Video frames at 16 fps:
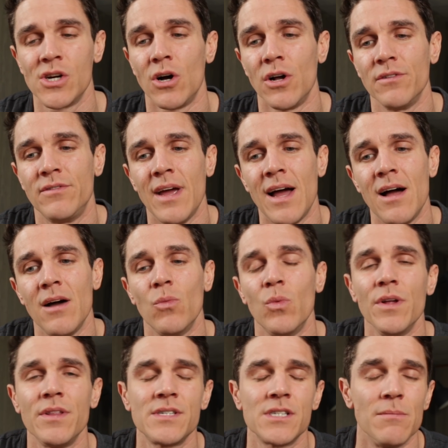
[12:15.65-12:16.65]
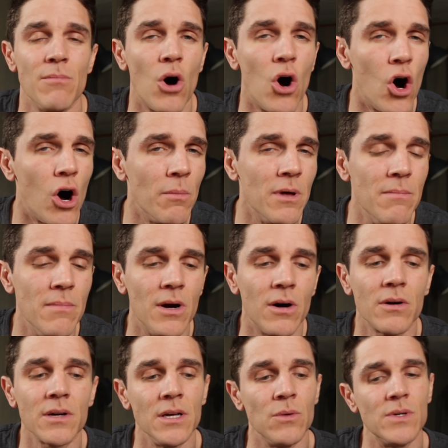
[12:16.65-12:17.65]
it all down with some almond
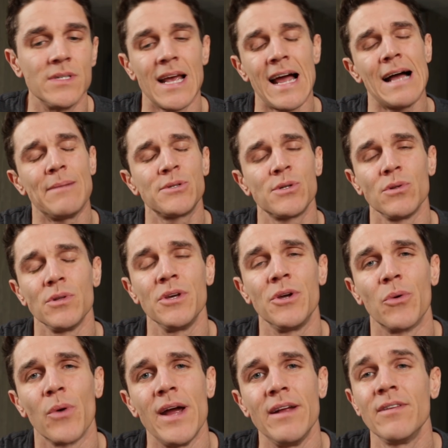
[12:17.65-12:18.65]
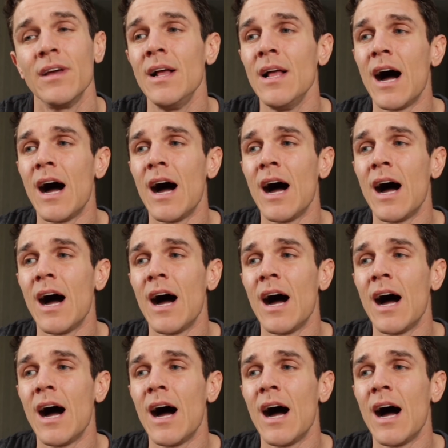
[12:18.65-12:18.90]
milk. It was absolutely great.